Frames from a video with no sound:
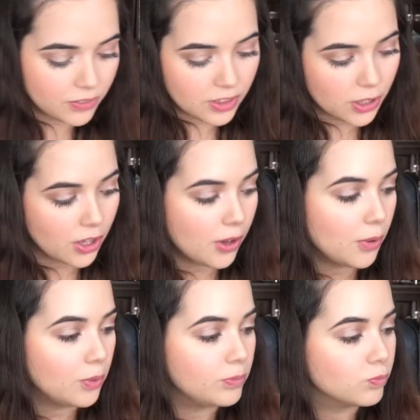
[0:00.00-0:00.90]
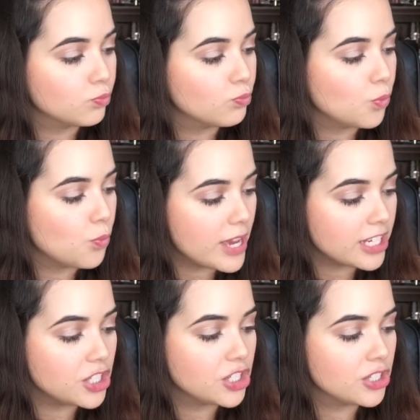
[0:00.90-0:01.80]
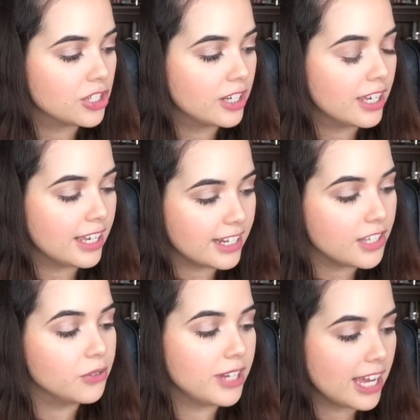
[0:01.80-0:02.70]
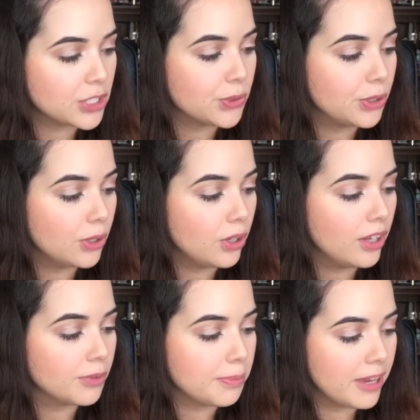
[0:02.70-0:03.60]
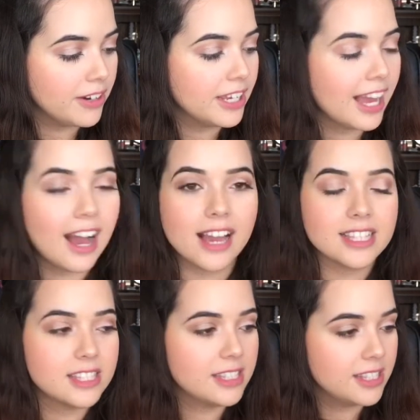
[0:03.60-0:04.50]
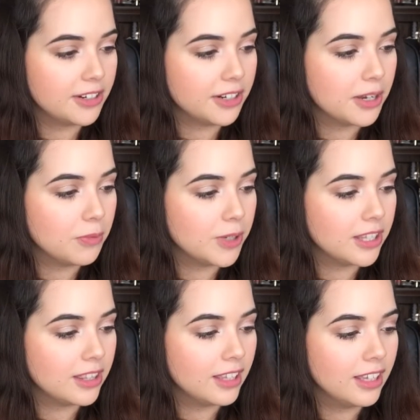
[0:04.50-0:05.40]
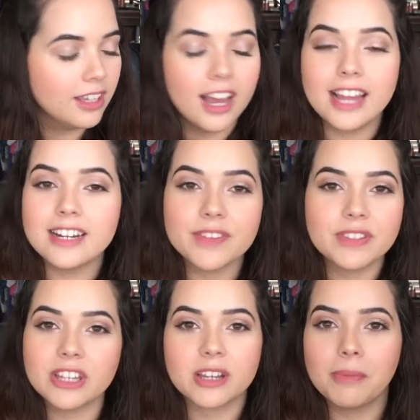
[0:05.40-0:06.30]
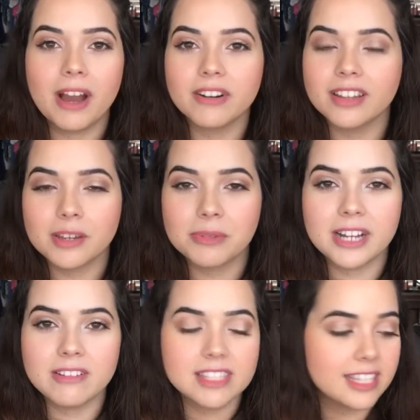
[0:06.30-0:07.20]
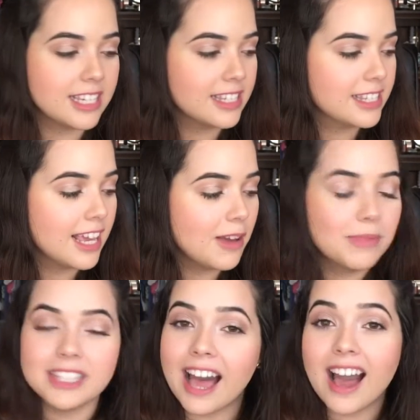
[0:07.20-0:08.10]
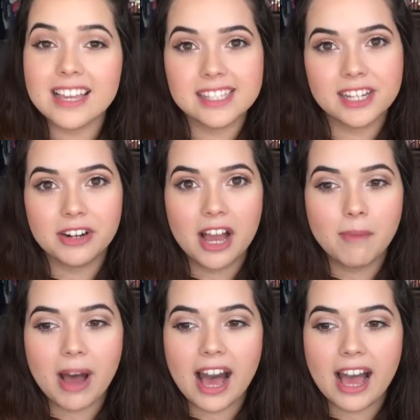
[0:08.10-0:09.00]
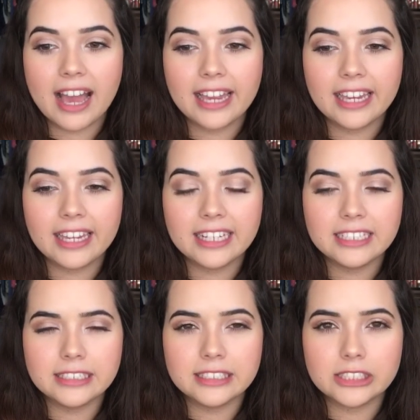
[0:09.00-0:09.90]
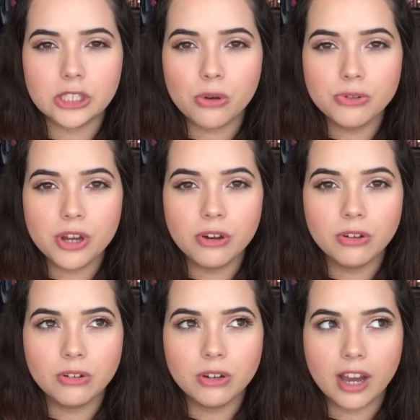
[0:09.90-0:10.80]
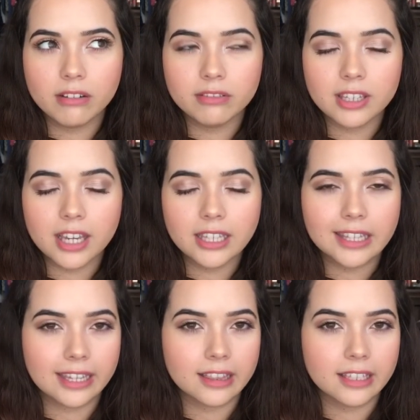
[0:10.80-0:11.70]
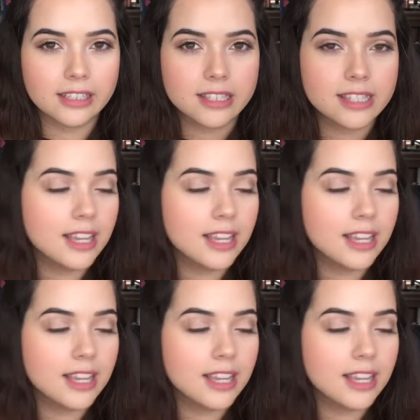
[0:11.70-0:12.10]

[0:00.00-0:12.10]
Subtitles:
the Wish Neo Natural Repairing Eye Serum with, I didn't even look up how to like pronounce this, but the eye serum, I don't know, I don't think I like this.